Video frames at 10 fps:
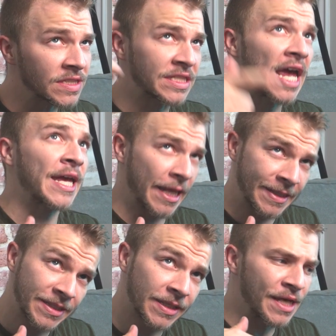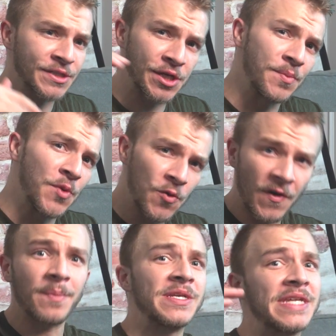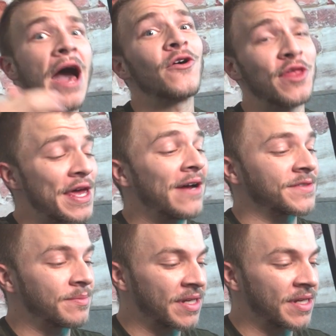second it's gonna move up and down 1,000